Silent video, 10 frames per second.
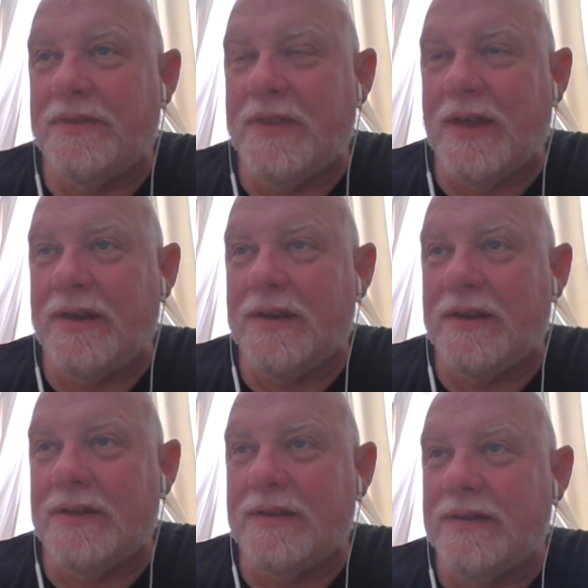then
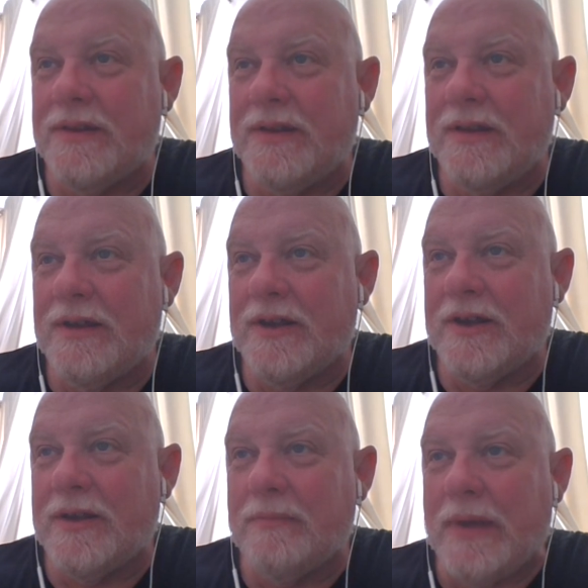the
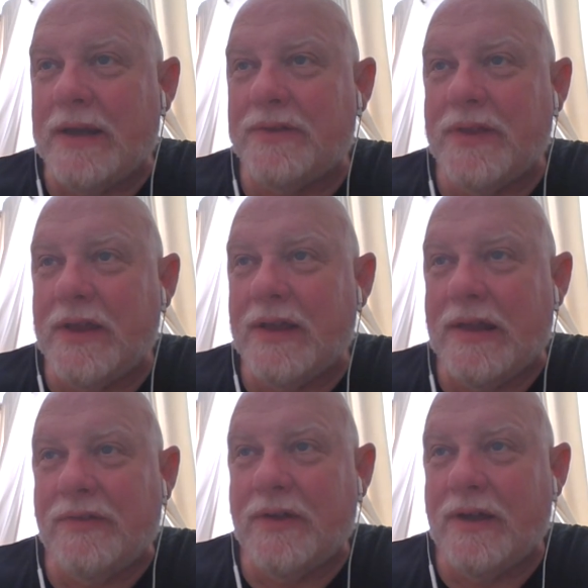uh, Man Thing
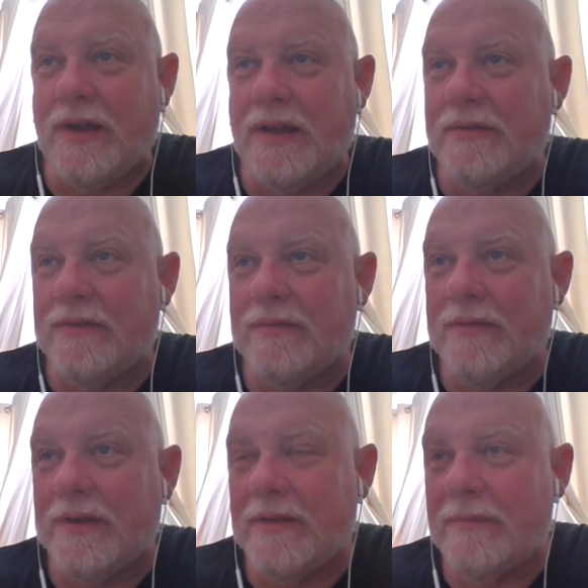and, th and
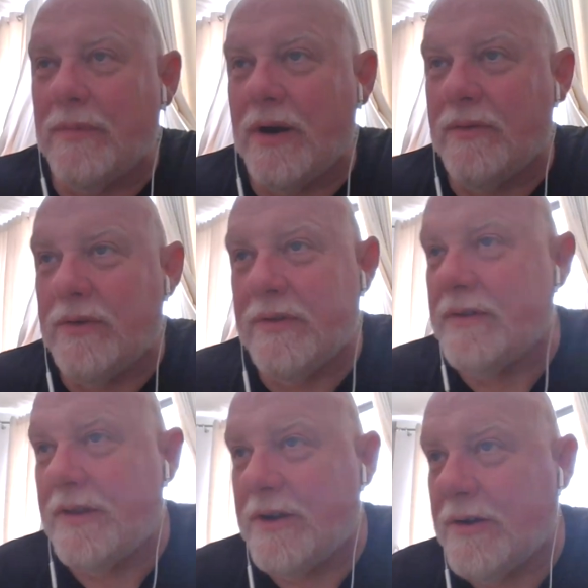Marvel,
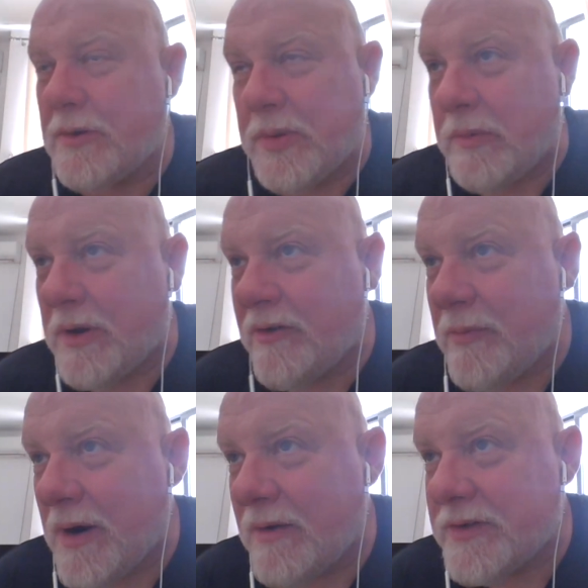you know, complete run of
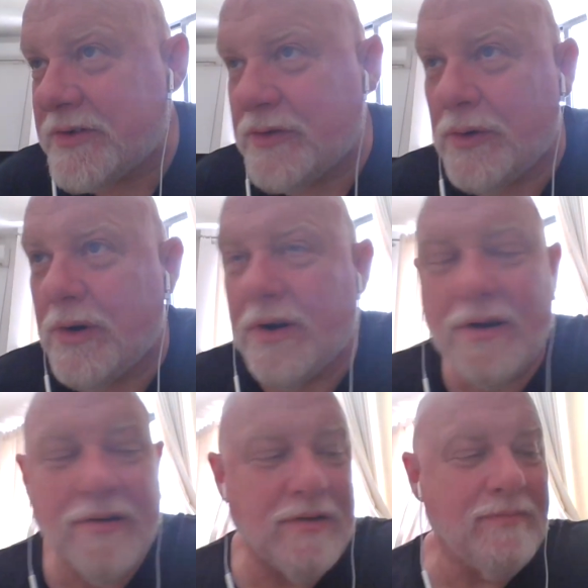Marvel's Thor
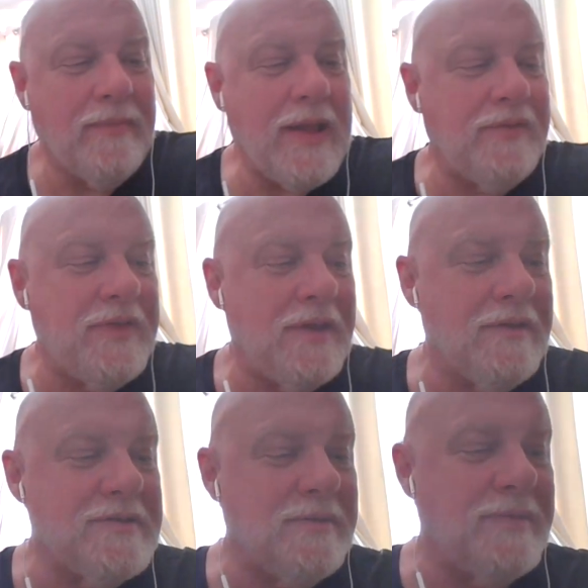or Man Thing
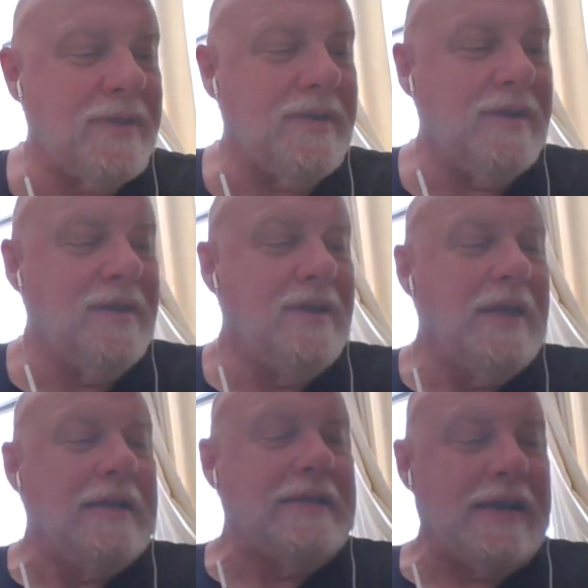or something. And
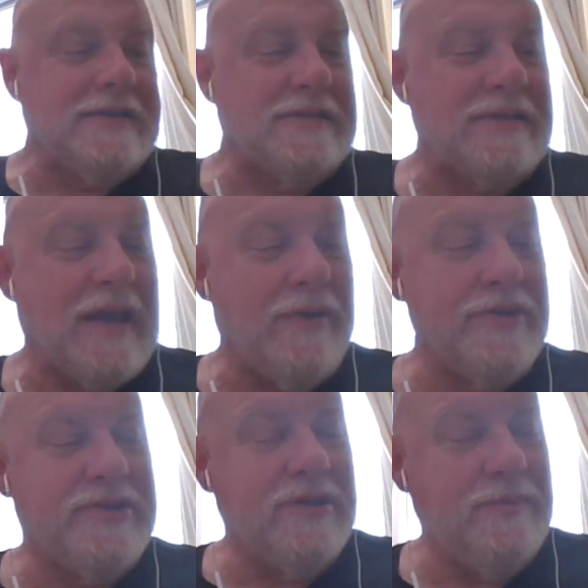that's how
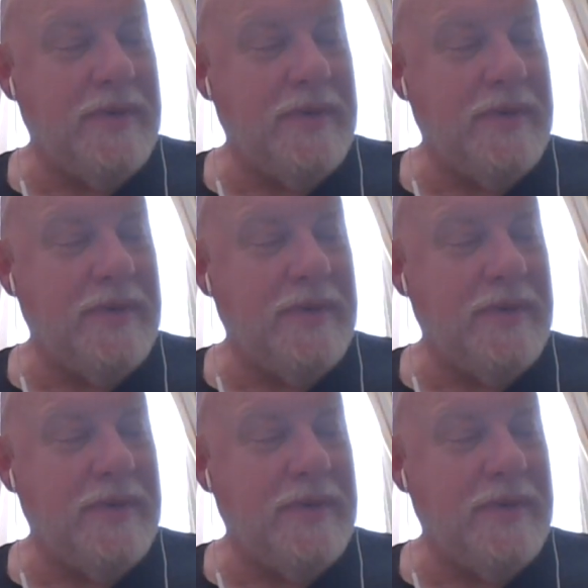it should